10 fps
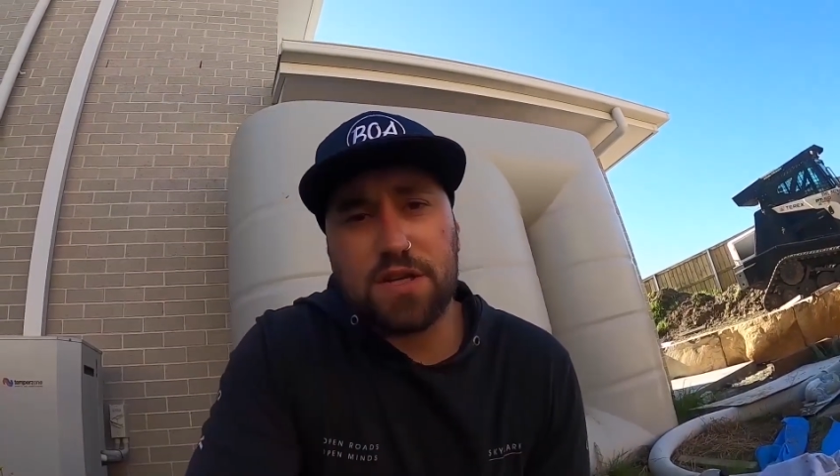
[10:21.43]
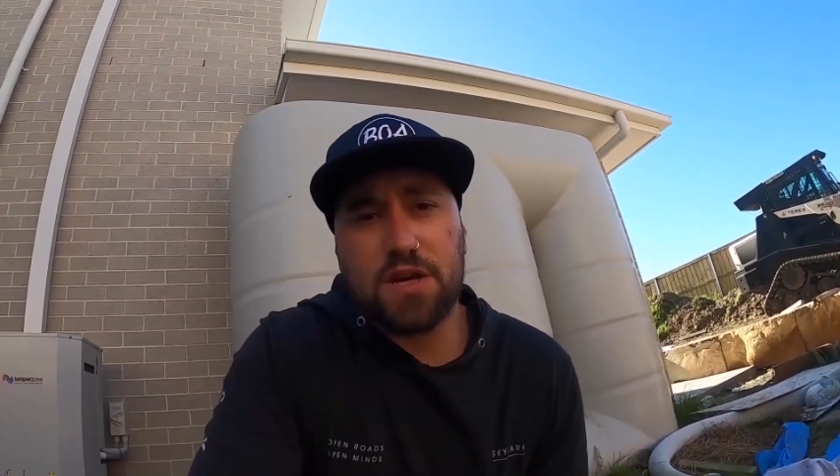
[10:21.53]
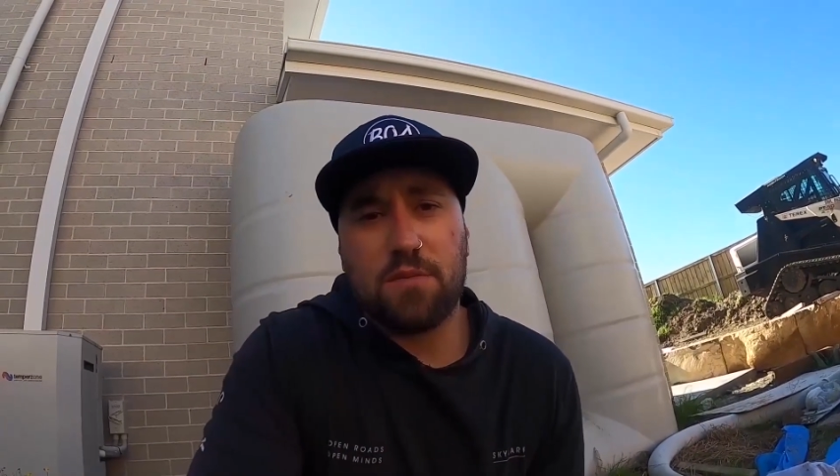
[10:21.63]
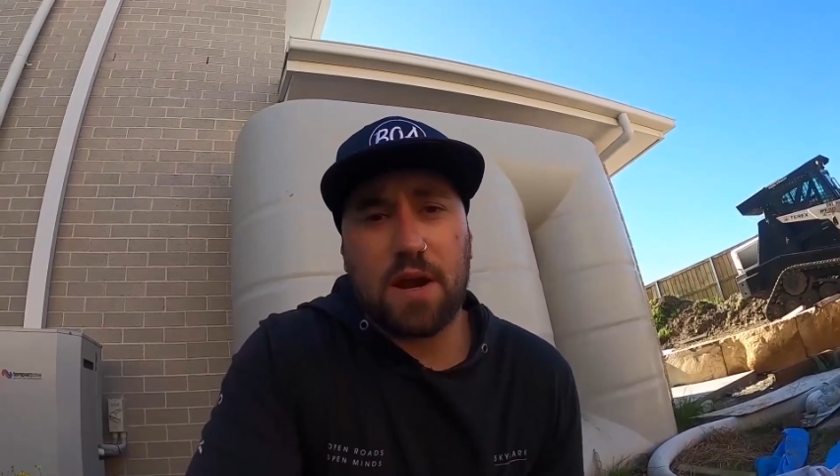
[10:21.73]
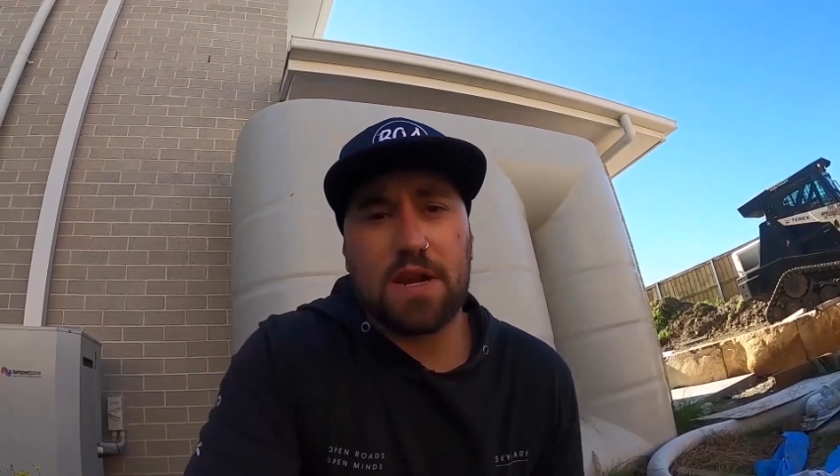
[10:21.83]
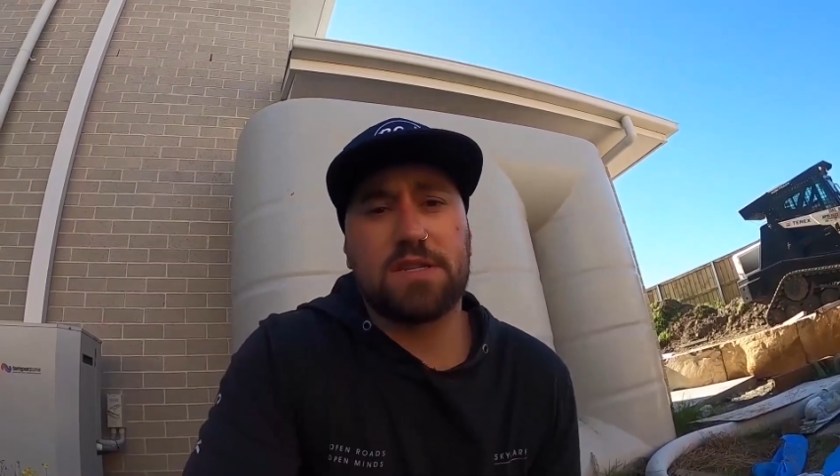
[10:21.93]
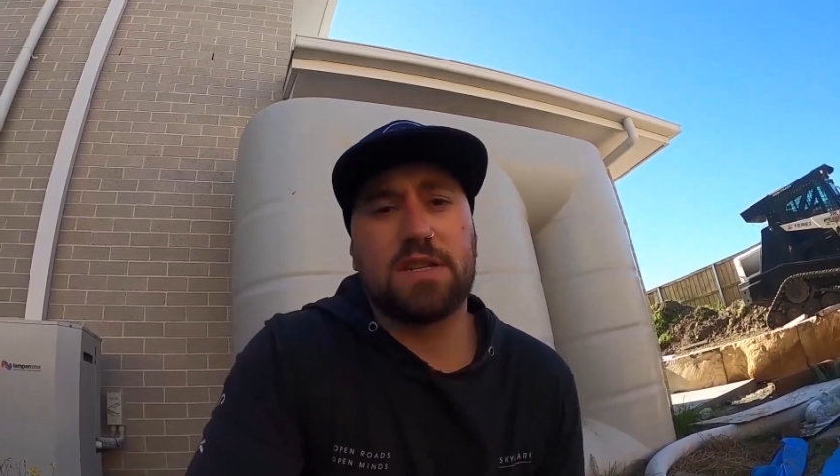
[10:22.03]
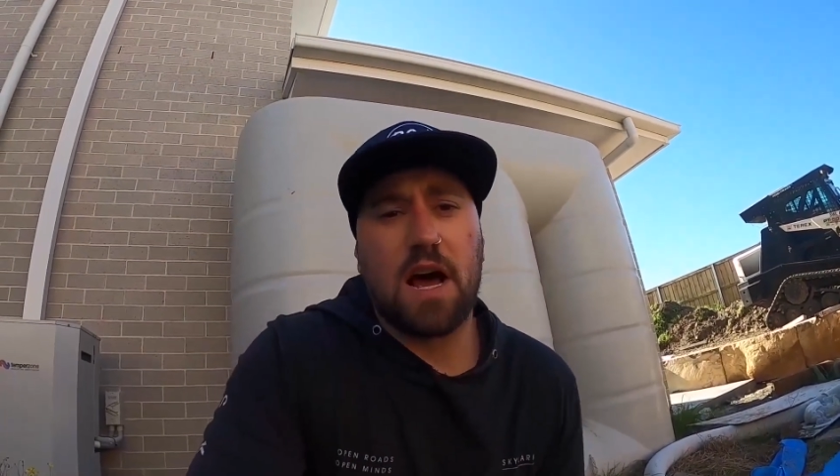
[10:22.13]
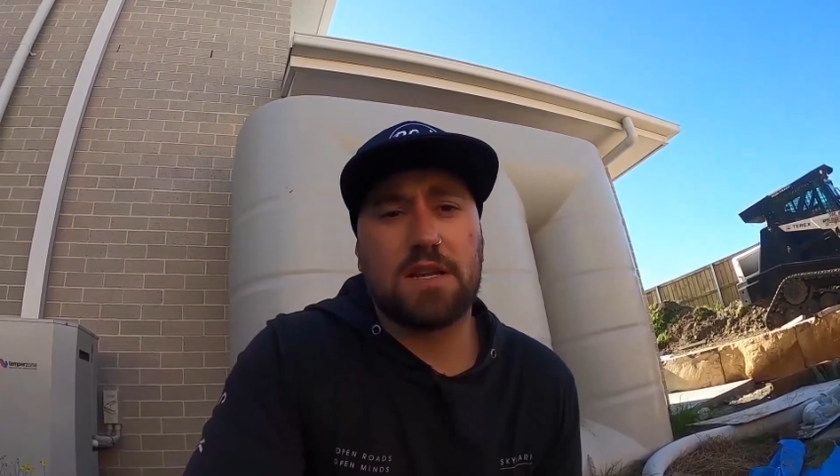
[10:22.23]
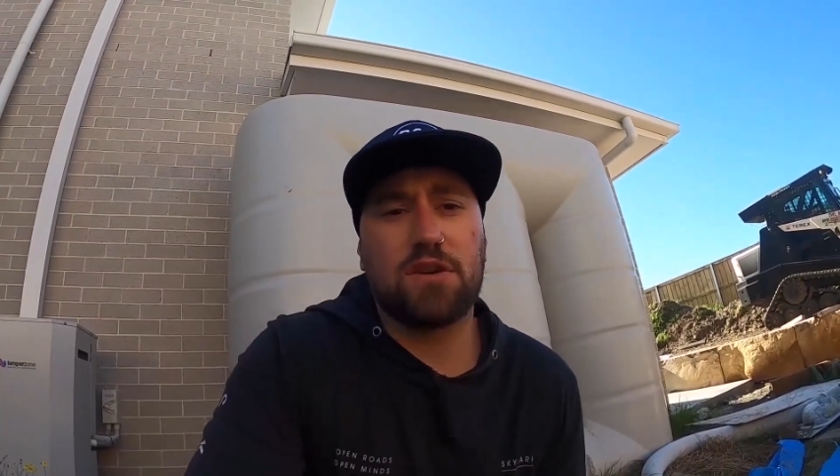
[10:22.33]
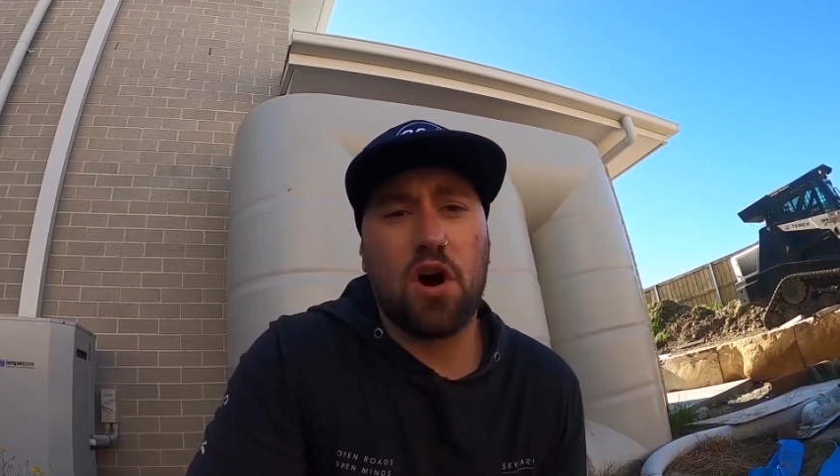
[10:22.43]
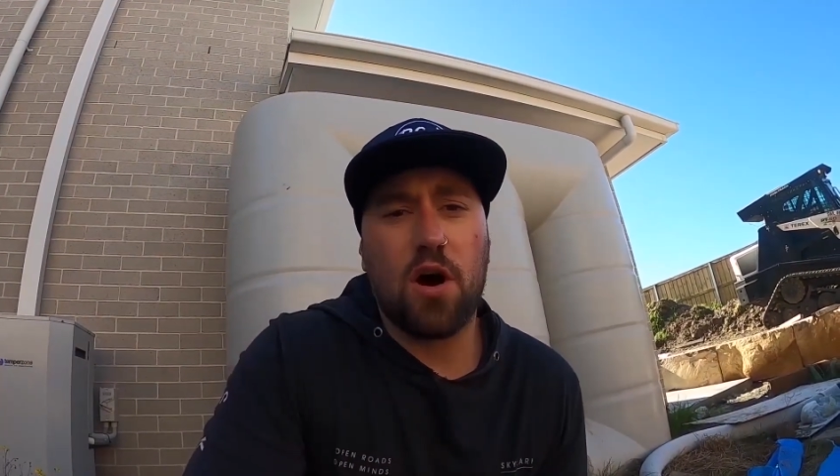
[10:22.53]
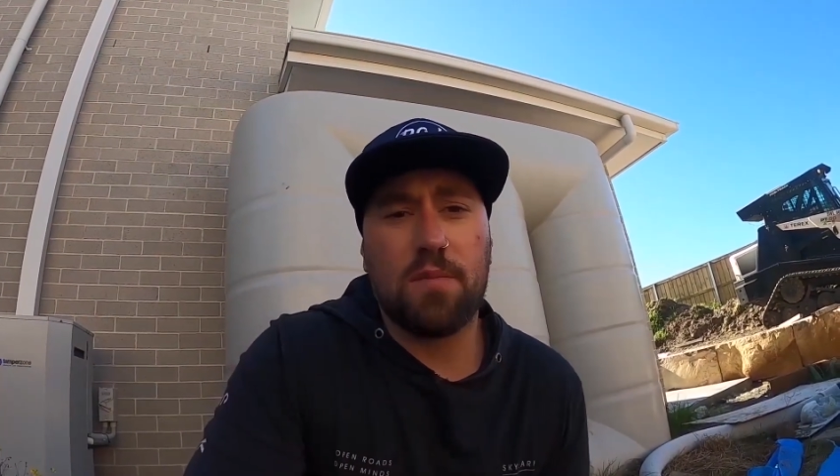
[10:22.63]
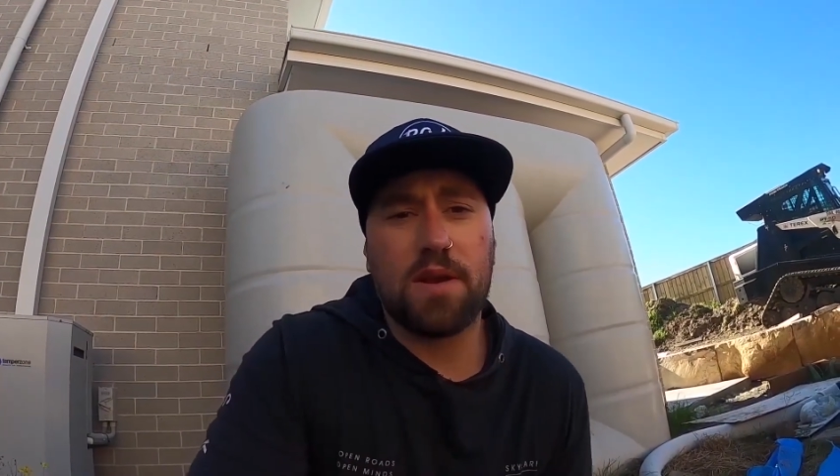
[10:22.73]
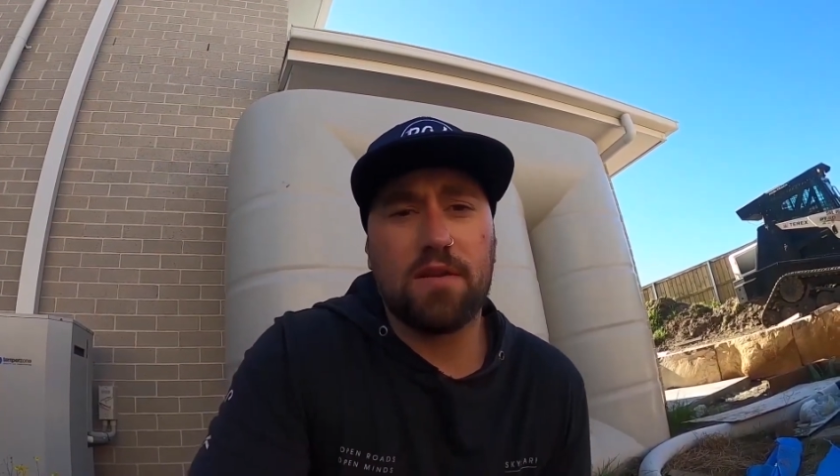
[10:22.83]
so I'm going to start
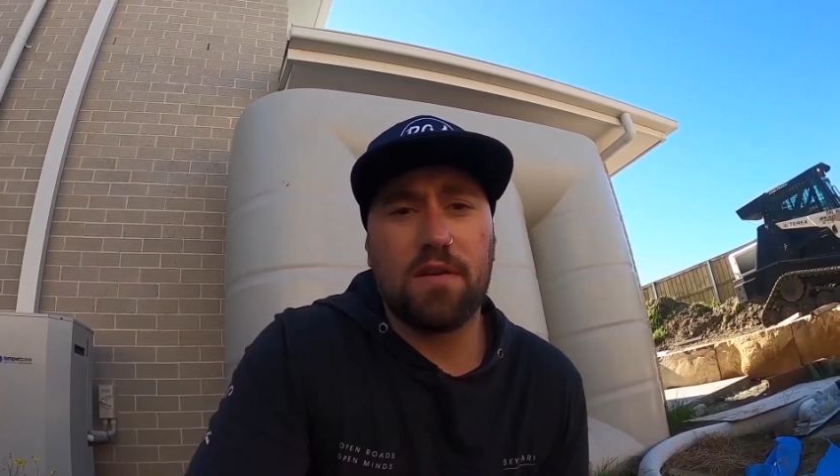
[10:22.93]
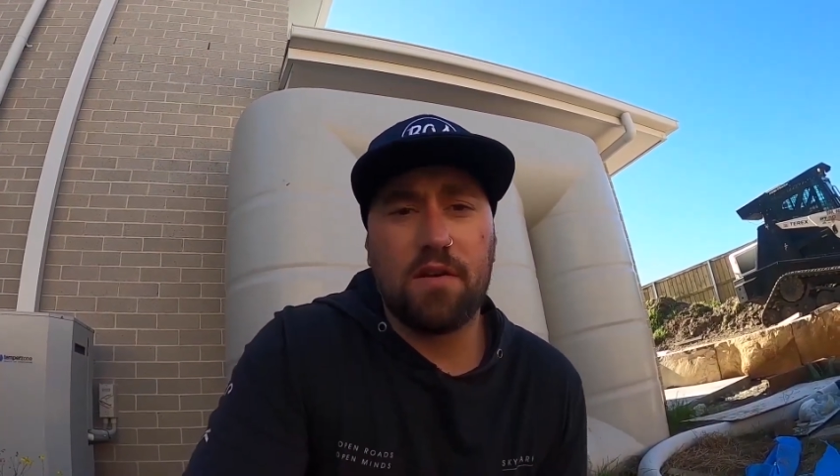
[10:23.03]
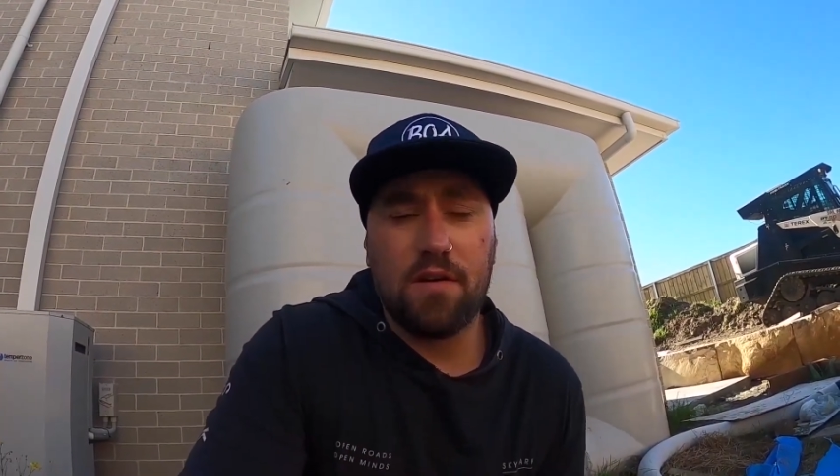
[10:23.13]
timing